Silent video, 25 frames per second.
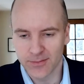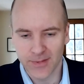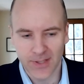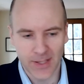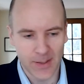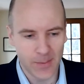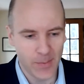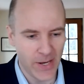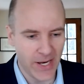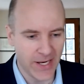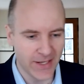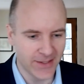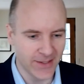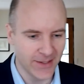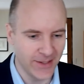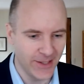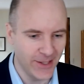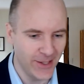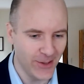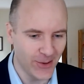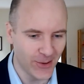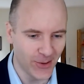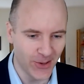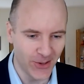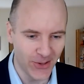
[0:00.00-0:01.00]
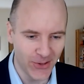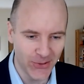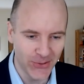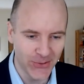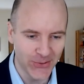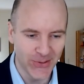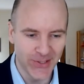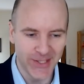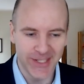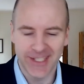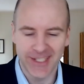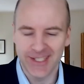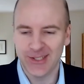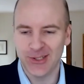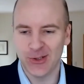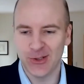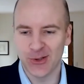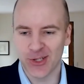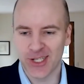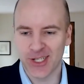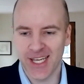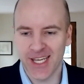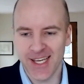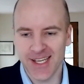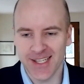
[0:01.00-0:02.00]
capacity or your
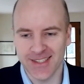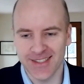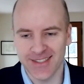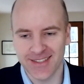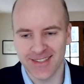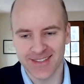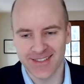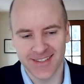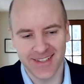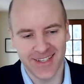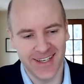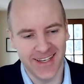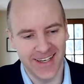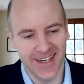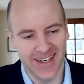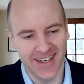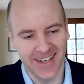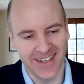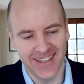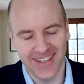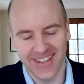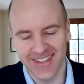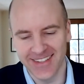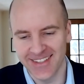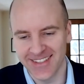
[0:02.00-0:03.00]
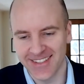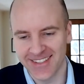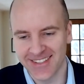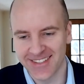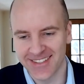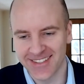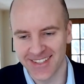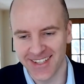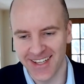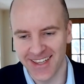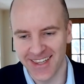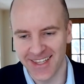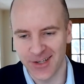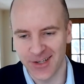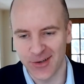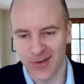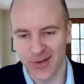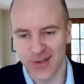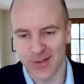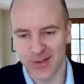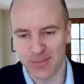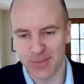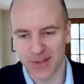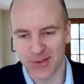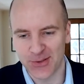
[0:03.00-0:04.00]
kids in this
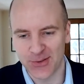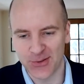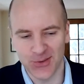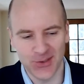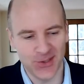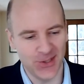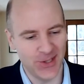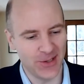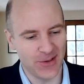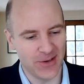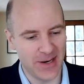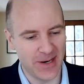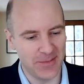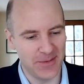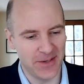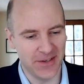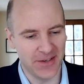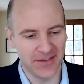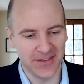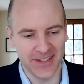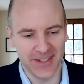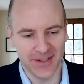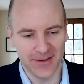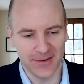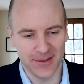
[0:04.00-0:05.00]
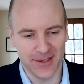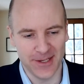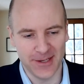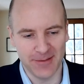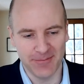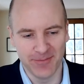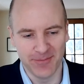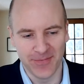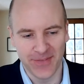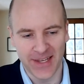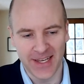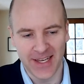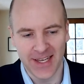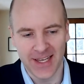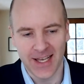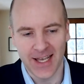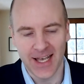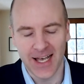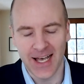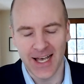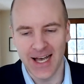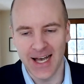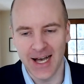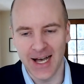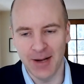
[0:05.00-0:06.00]
hilarious picture that I grabbed off the internet.
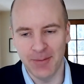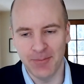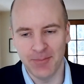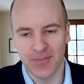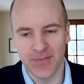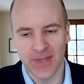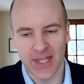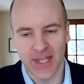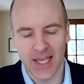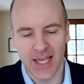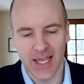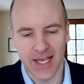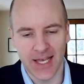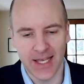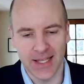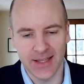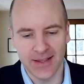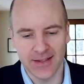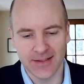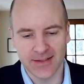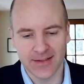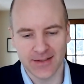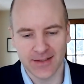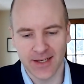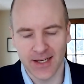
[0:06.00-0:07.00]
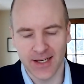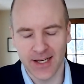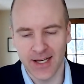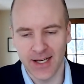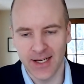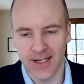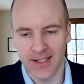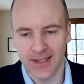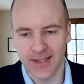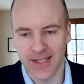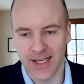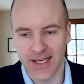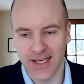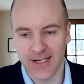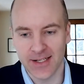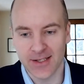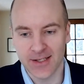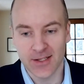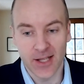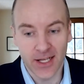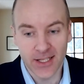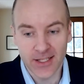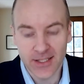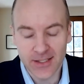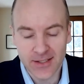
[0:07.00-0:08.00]
That is
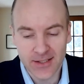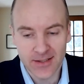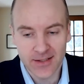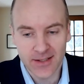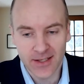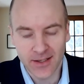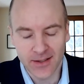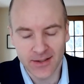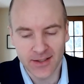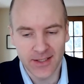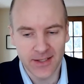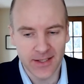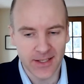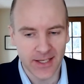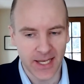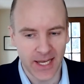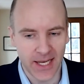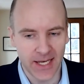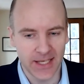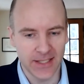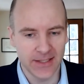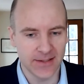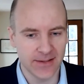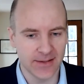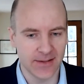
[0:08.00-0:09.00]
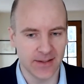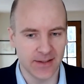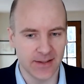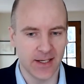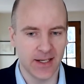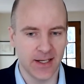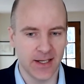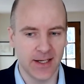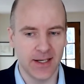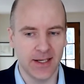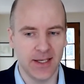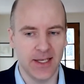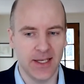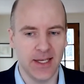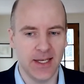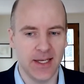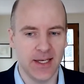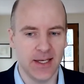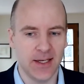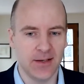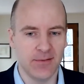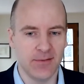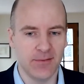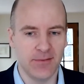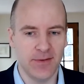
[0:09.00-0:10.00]
not necessarily the case
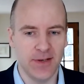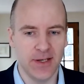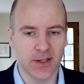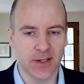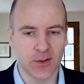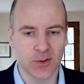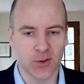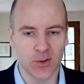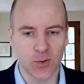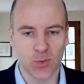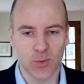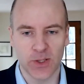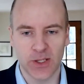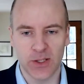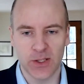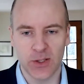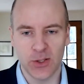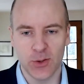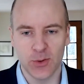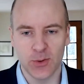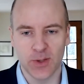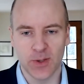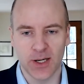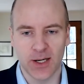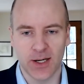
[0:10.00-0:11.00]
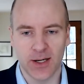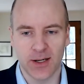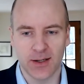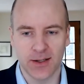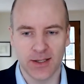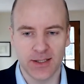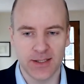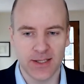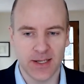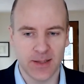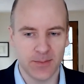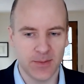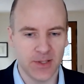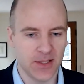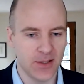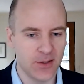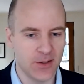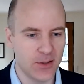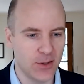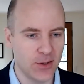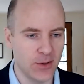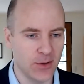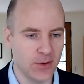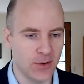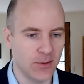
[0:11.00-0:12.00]
in vehicles where you are attempting
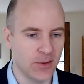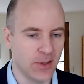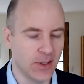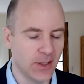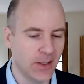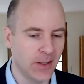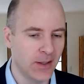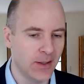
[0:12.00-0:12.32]
to